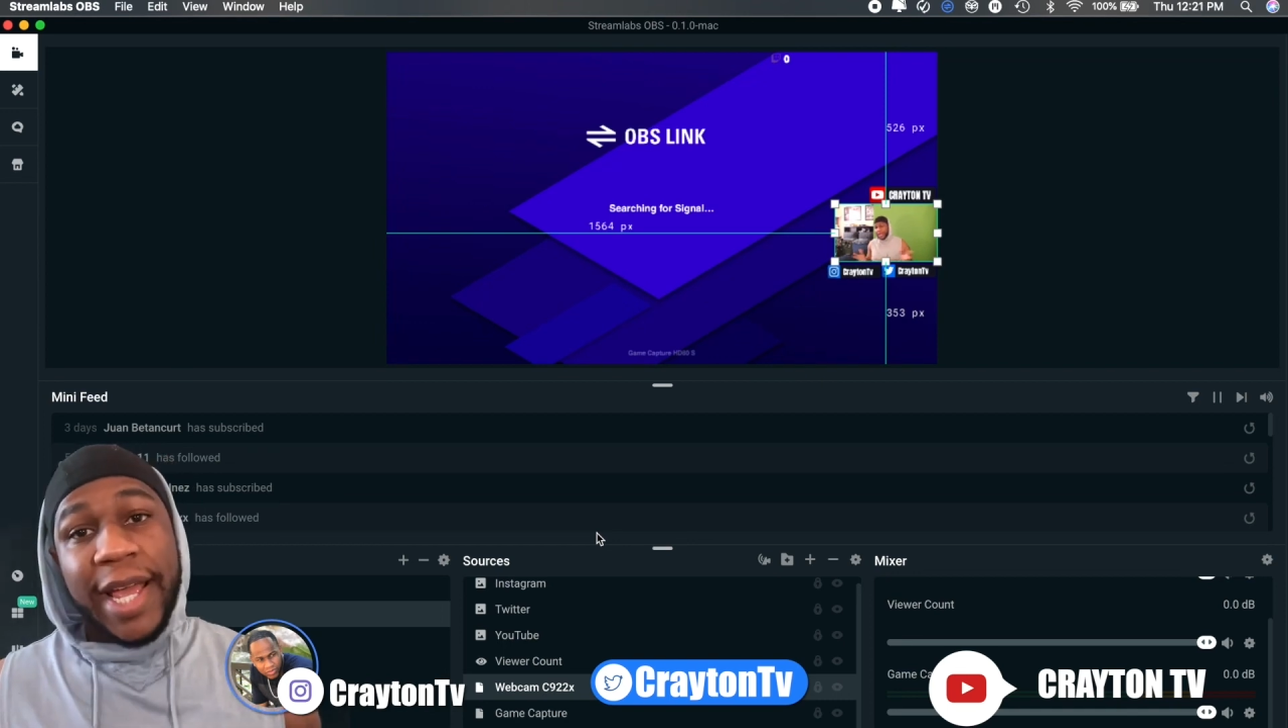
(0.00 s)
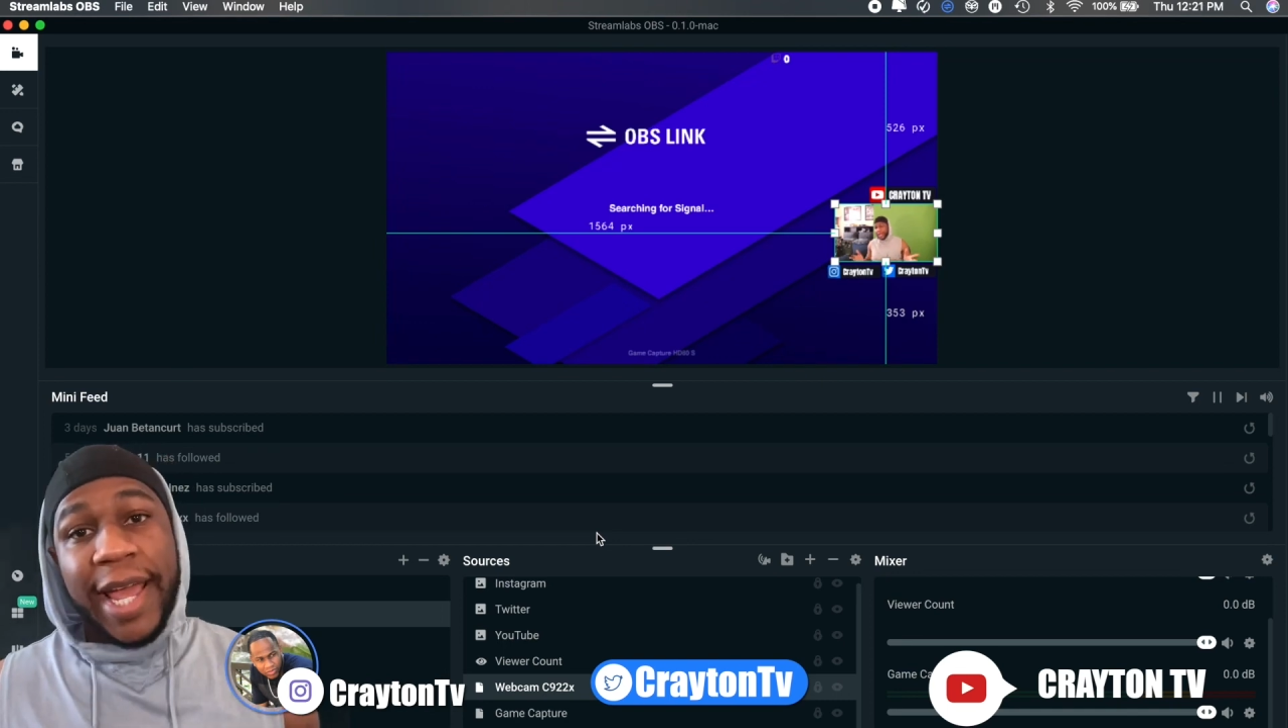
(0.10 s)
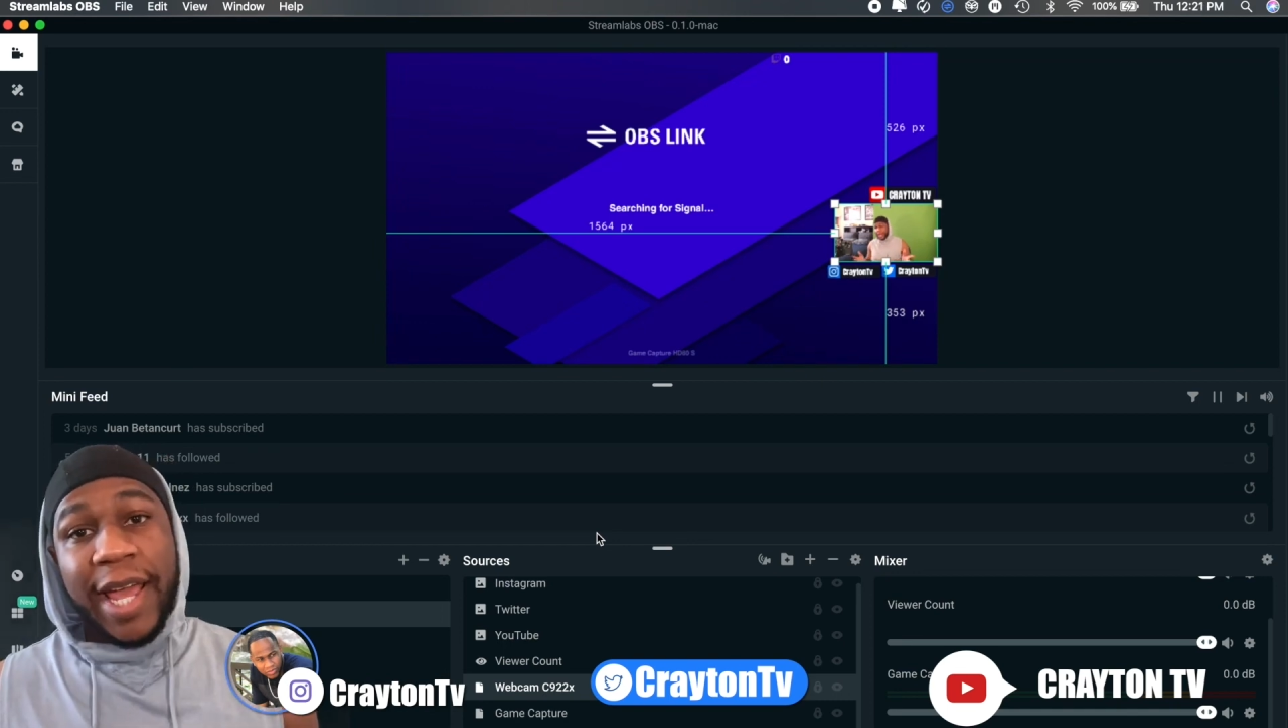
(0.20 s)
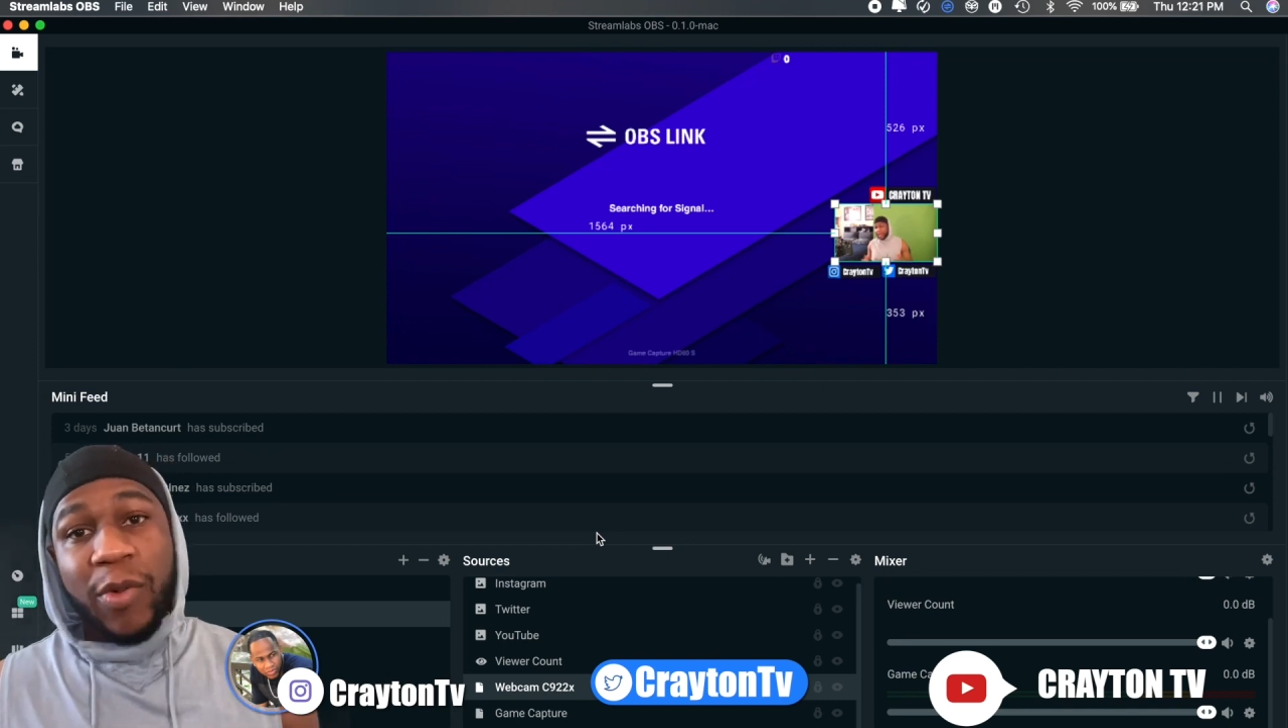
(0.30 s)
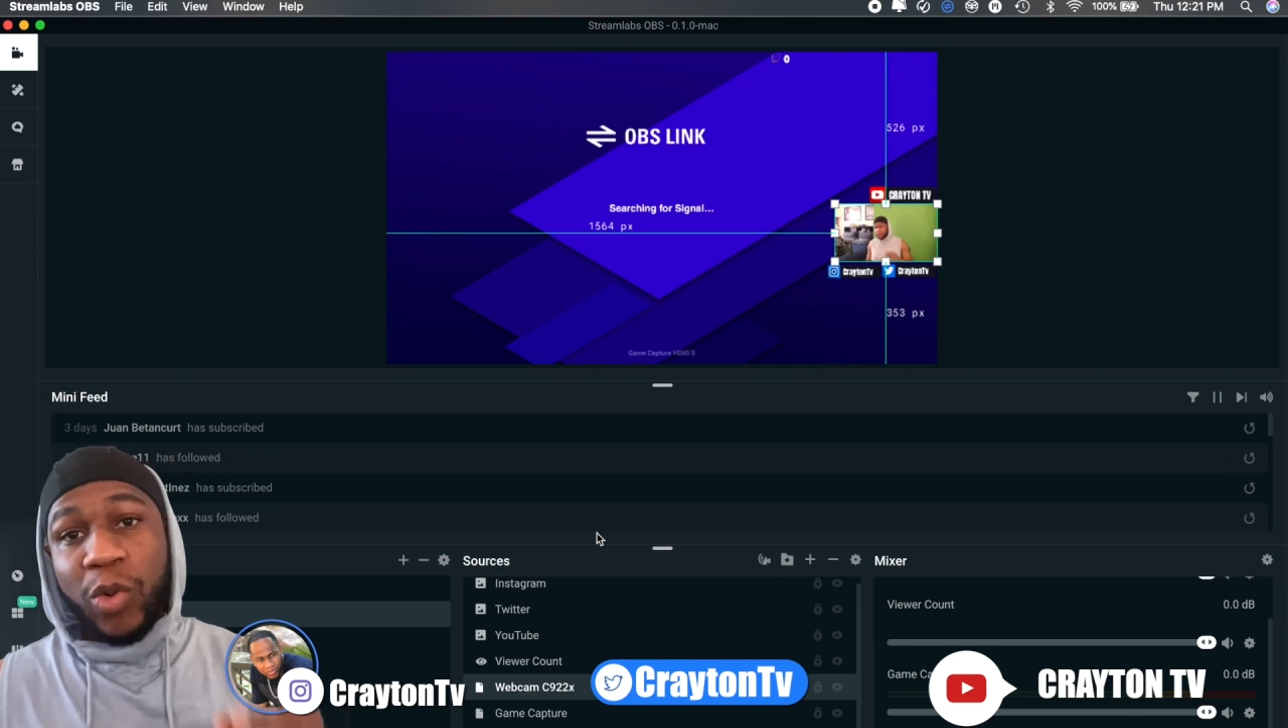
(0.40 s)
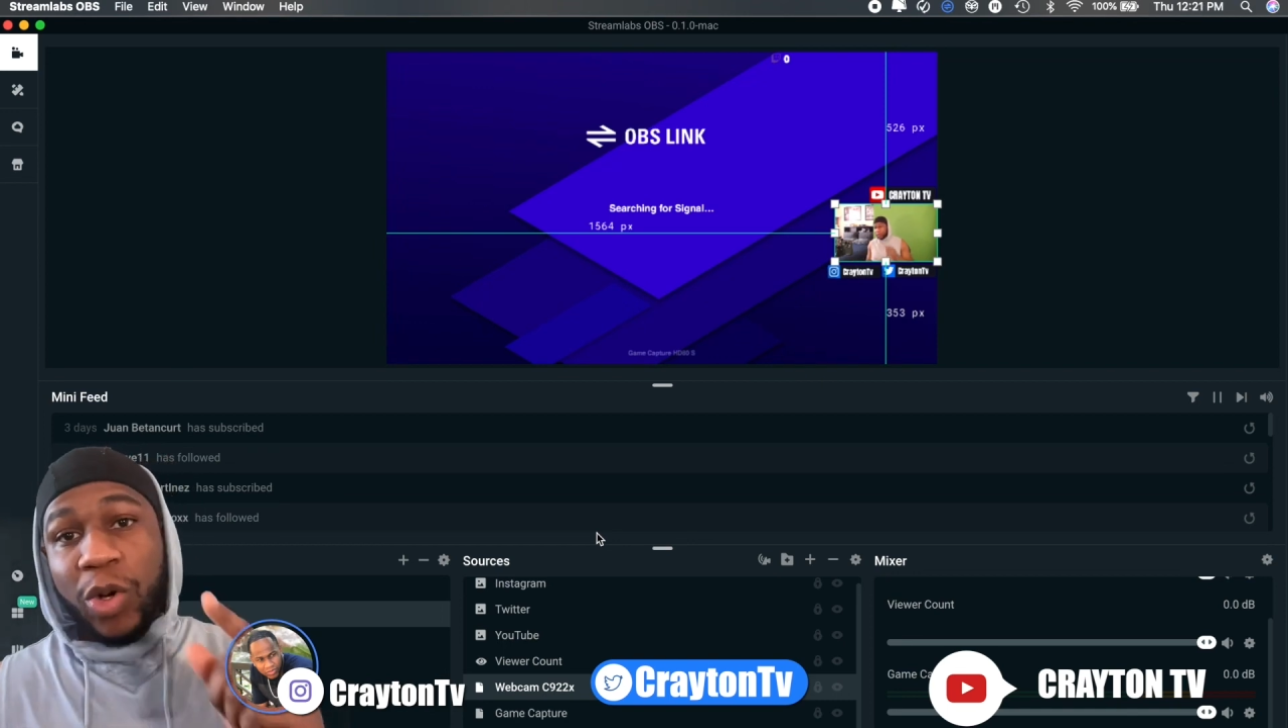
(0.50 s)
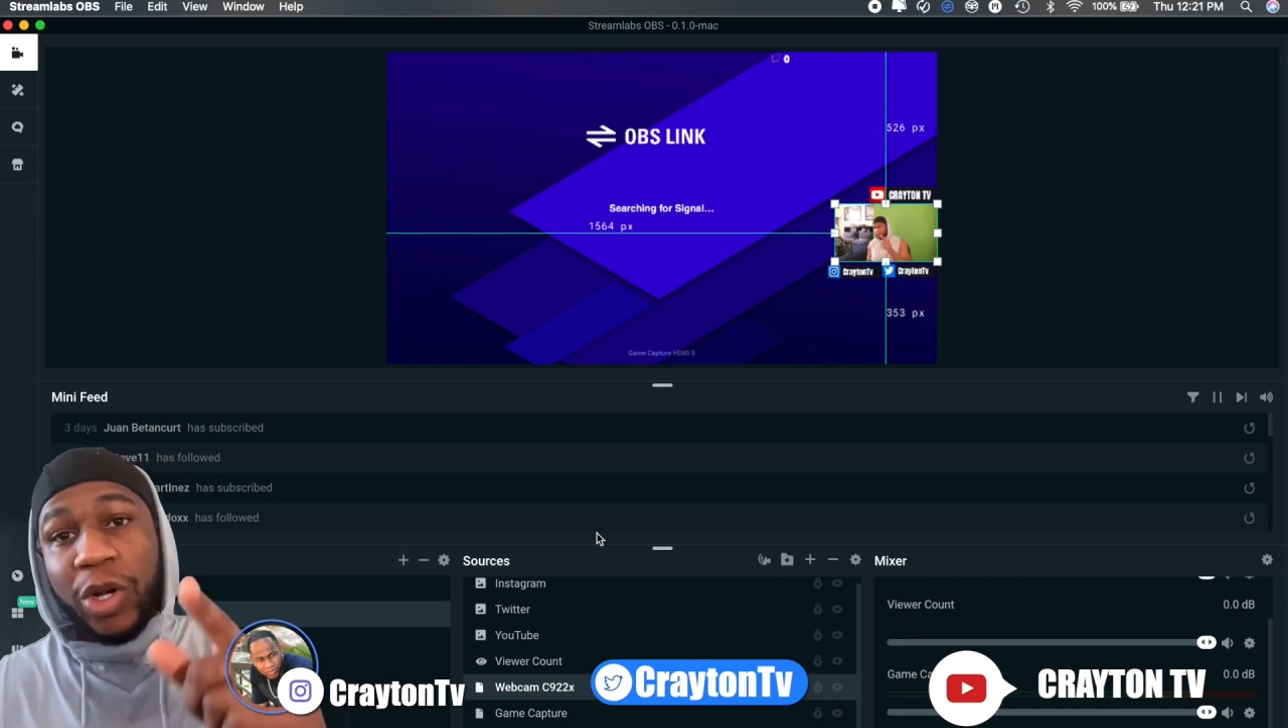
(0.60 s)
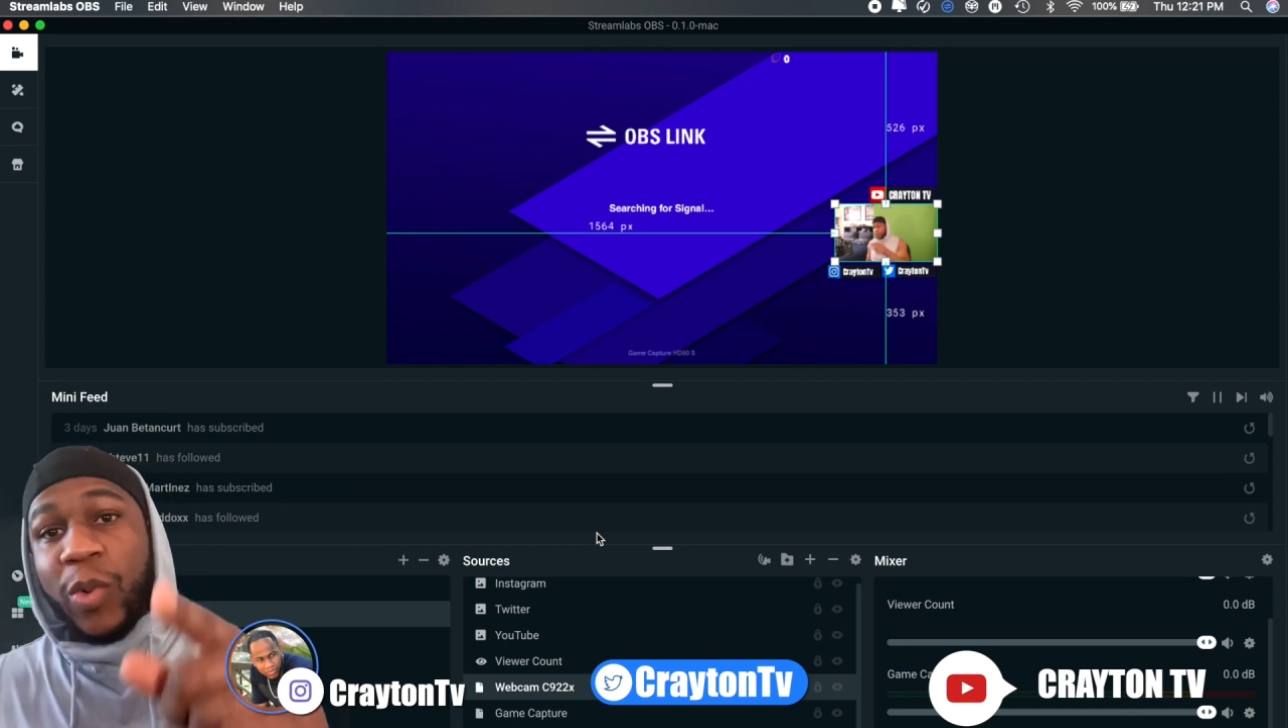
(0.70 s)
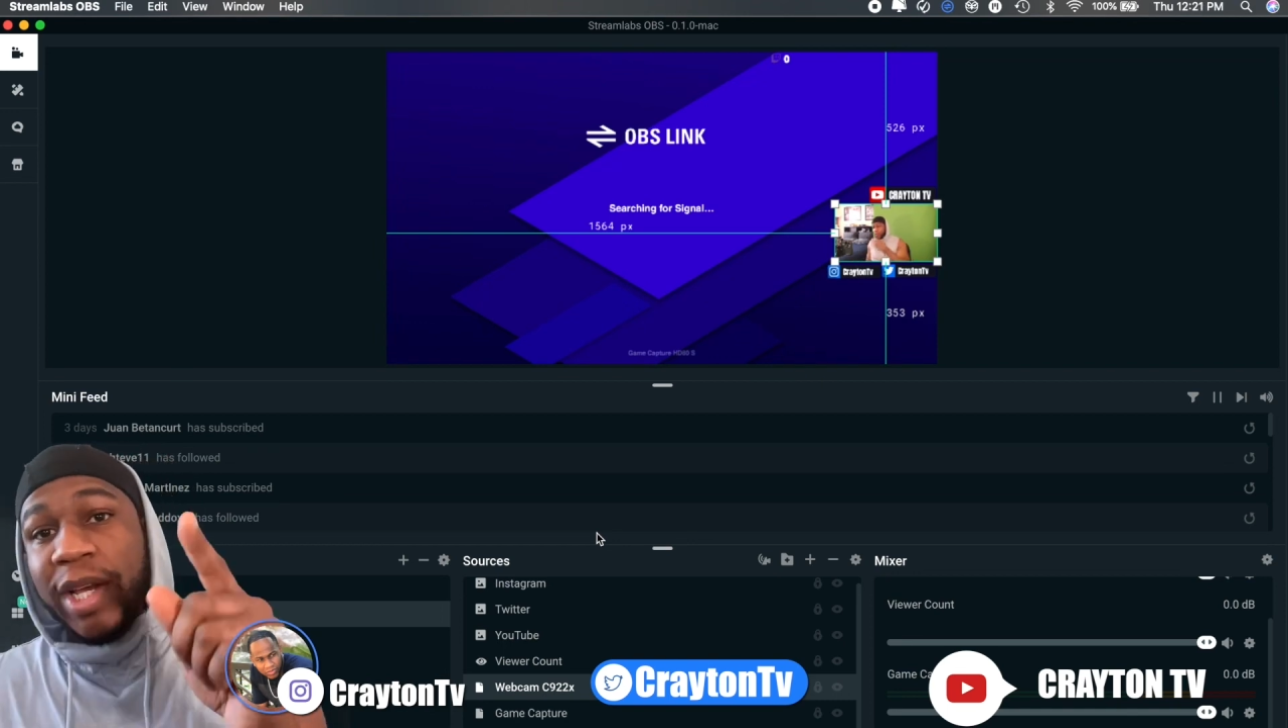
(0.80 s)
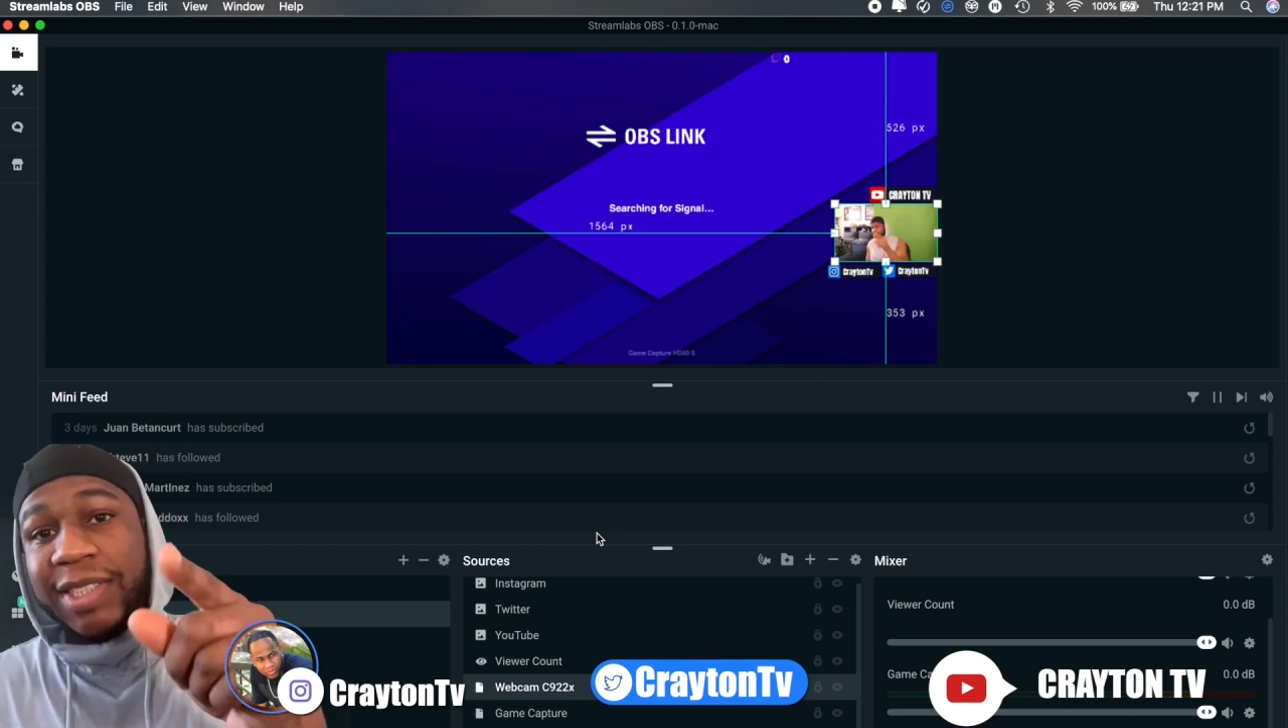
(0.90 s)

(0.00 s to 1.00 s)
And we're on our way